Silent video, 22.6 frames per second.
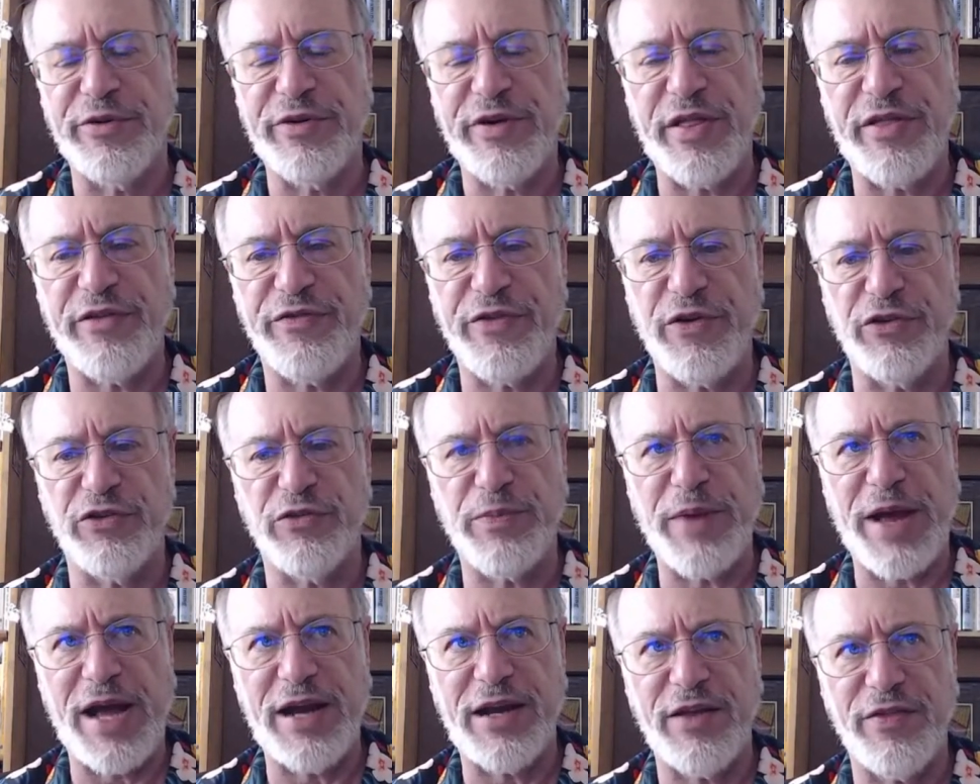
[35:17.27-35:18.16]
of other folks
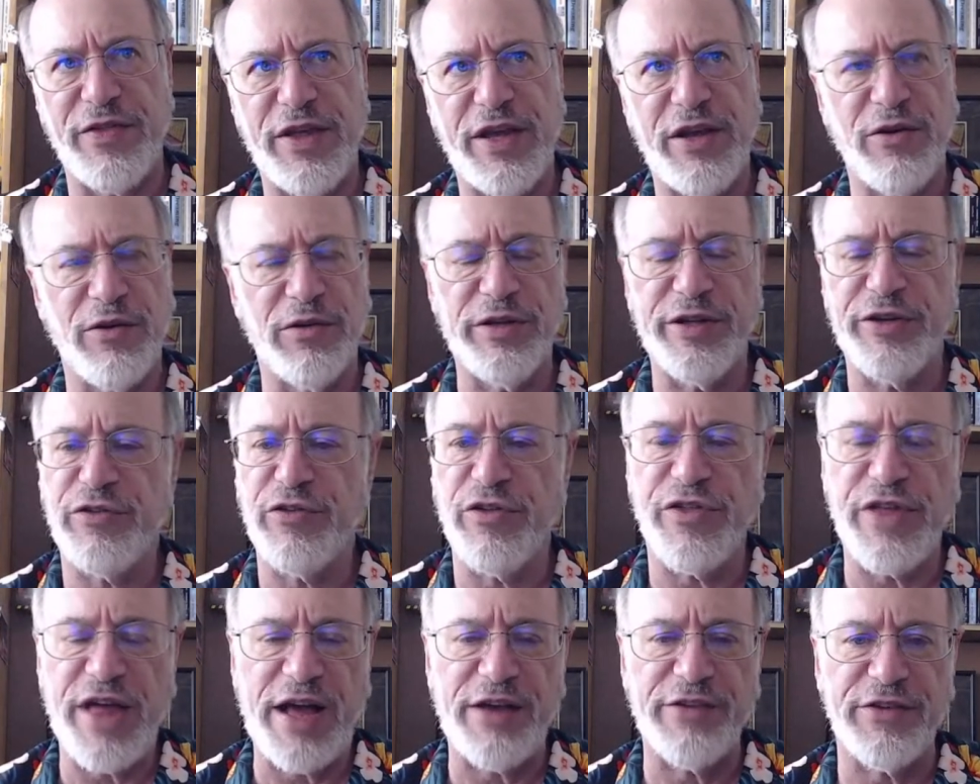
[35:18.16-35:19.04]
back in the early
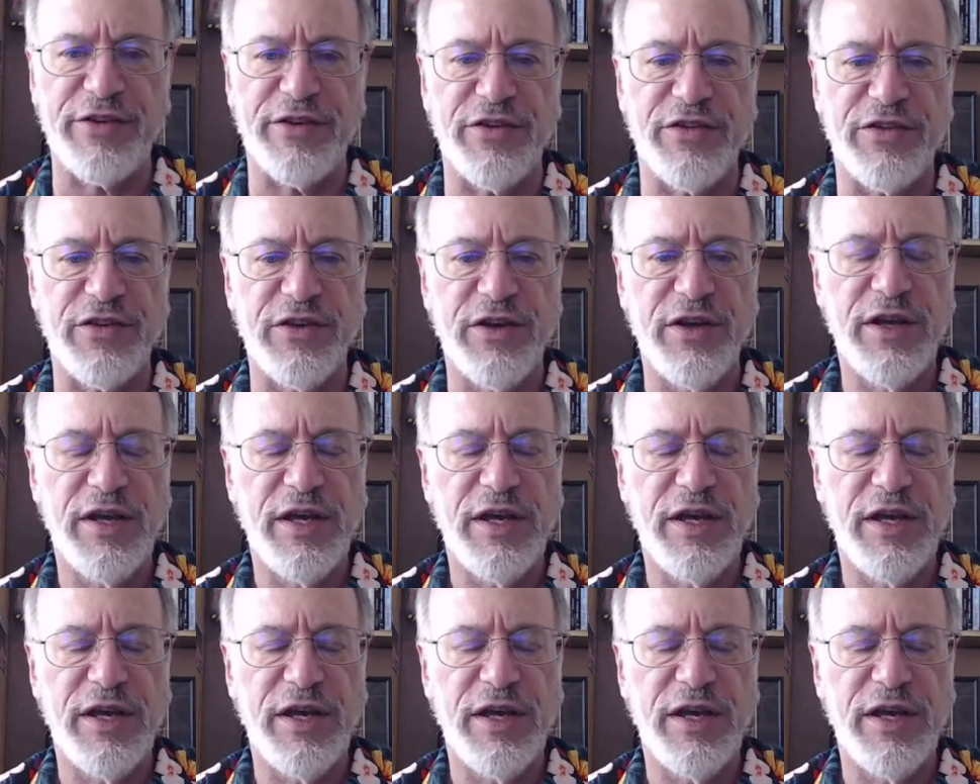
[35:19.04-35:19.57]
2000s.